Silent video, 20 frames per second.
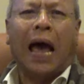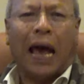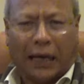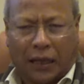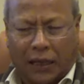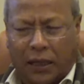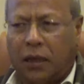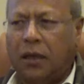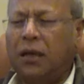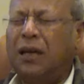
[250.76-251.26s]

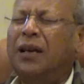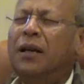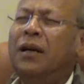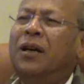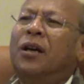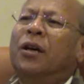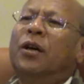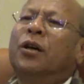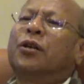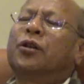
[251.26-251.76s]
act.
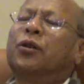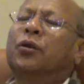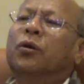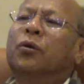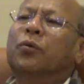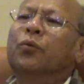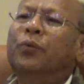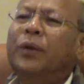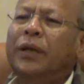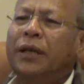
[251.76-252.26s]

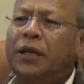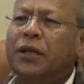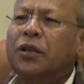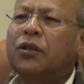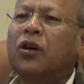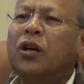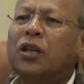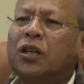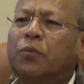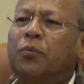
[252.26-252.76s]
So we
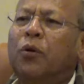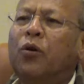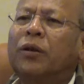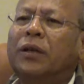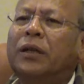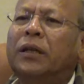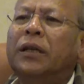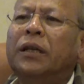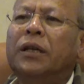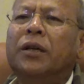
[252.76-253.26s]
discuss
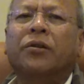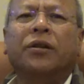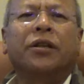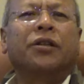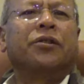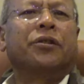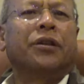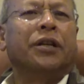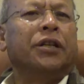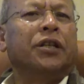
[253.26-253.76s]
about the
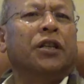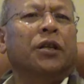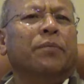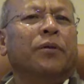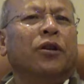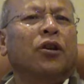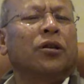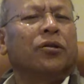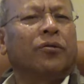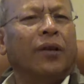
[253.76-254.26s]
registration,
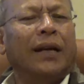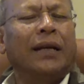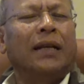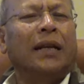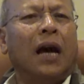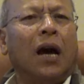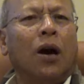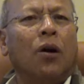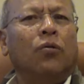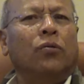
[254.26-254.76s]
because right
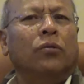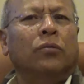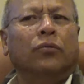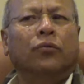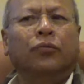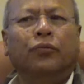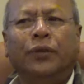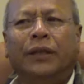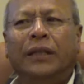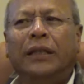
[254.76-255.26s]
now
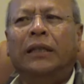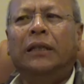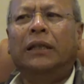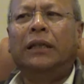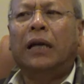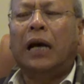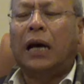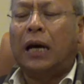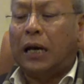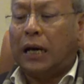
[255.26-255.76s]

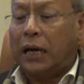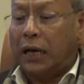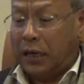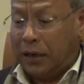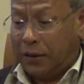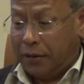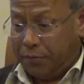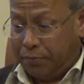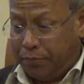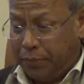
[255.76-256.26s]
we,
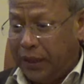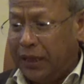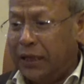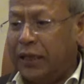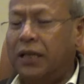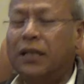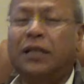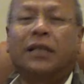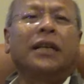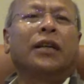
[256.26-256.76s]

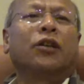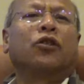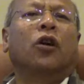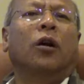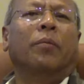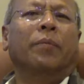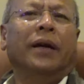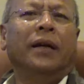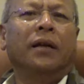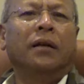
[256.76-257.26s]
being the state
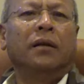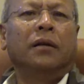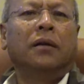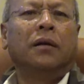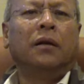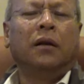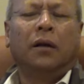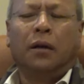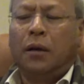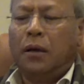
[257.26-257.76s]
government,
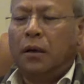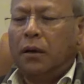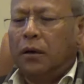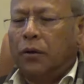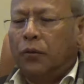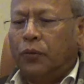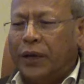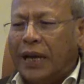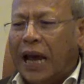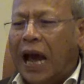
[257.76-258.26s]

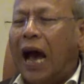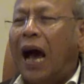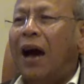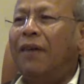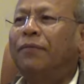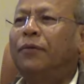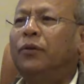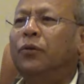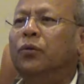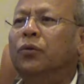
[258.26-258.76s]
we
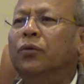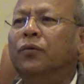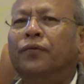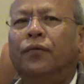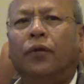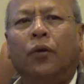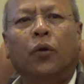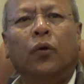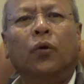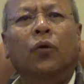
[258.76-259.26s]
have to
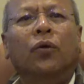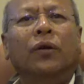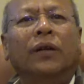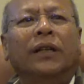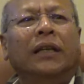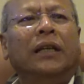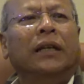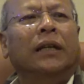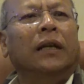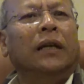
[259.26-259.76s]
follow
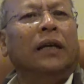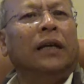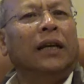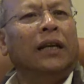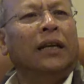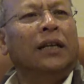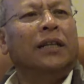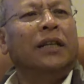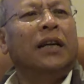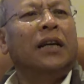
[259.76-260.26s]
the
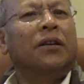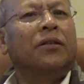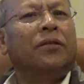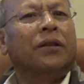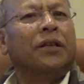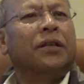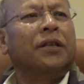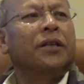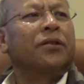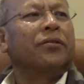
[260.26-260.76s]
Indian
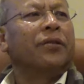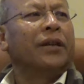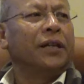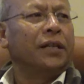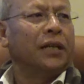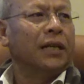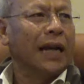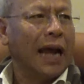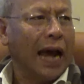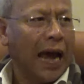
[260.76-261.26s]

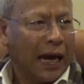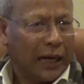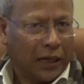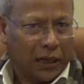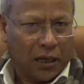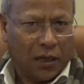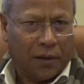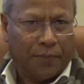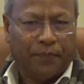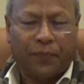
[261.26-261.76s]
Registration
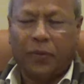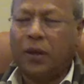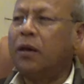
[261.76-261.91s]
Act.